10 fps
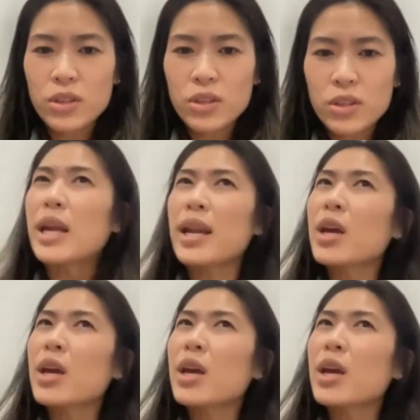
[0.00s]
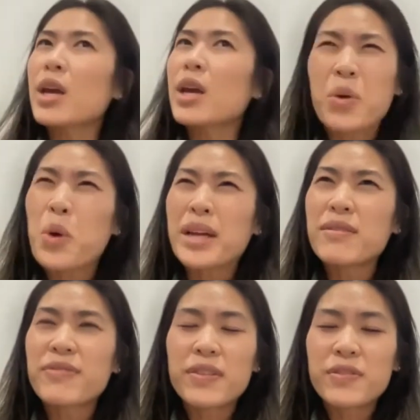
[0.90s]
between anywhere from like
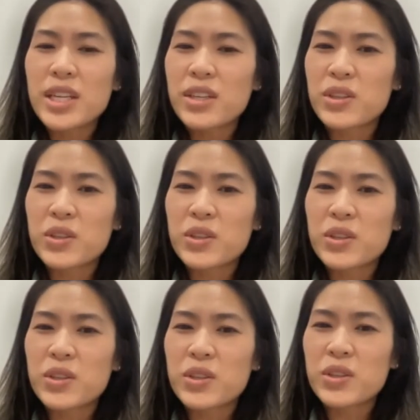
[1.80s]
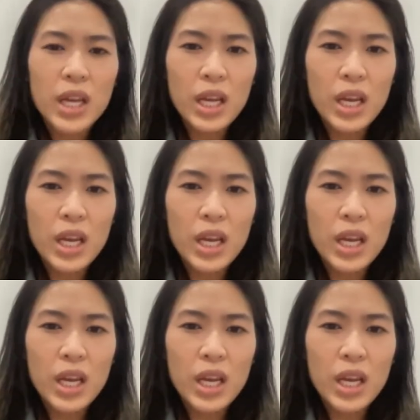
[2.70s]
150 to 250.